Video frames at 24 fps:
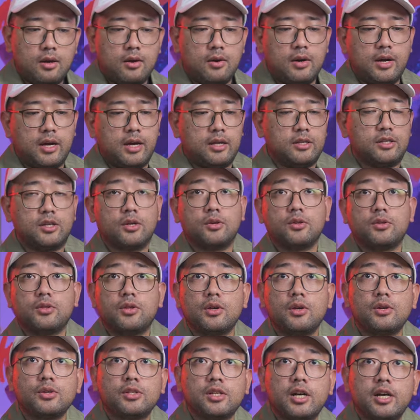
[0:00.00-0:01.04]
Okay, so
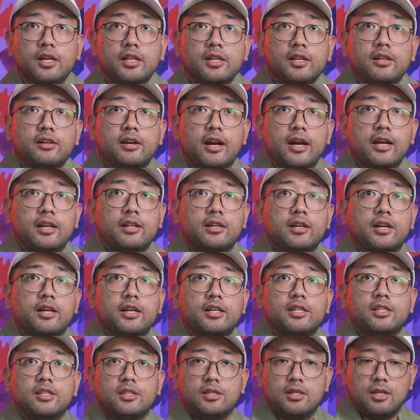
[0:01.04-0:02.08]
those are the
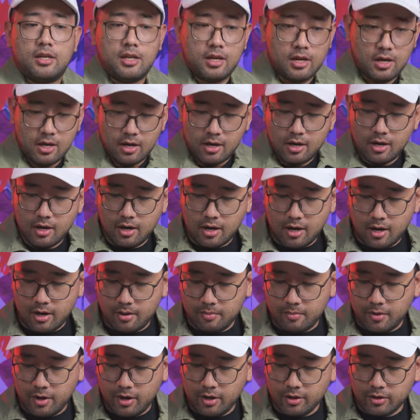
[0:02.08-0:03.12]
grinders.
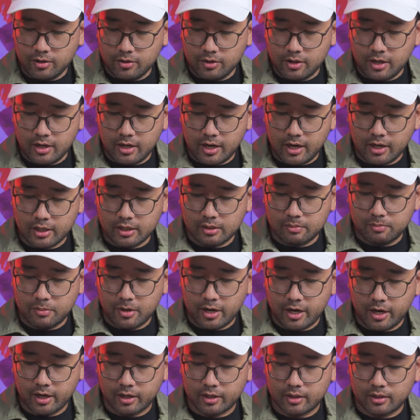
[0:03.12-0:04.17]
On to the next
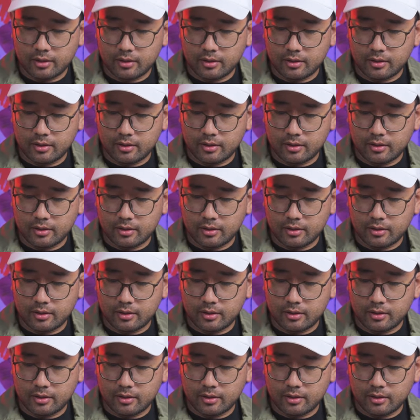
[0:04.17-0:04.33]
part.